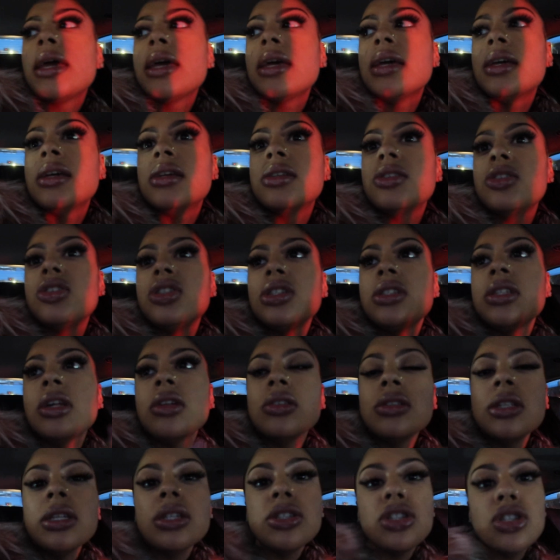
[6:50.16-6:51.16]
And she
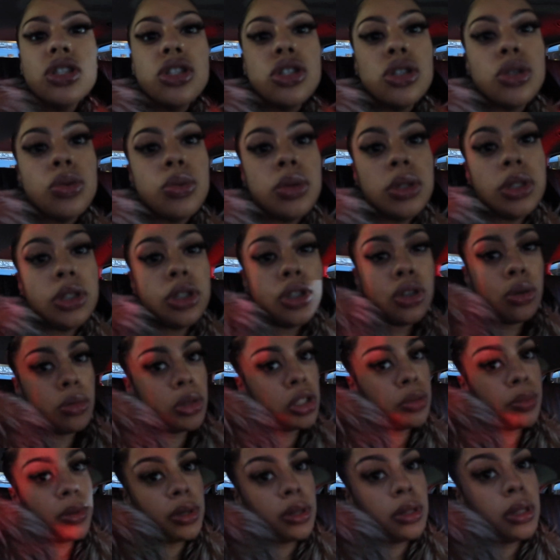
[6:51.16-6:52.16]
sounds like she's doing so
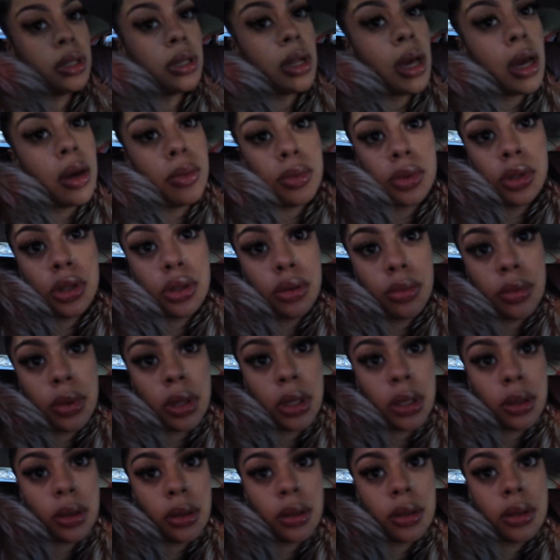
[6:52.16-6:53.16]
much better than I was
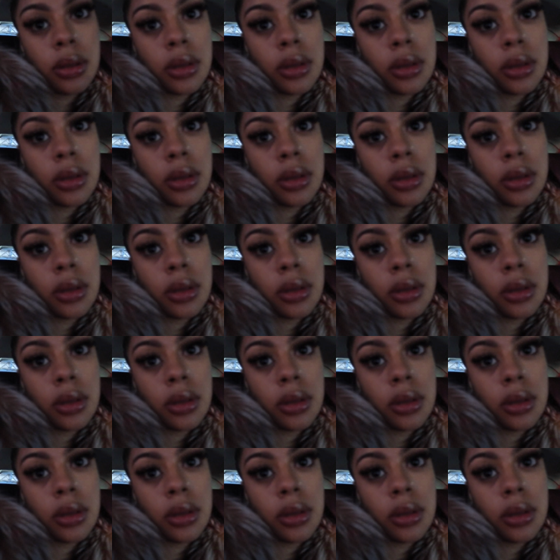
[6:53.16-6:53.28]
doing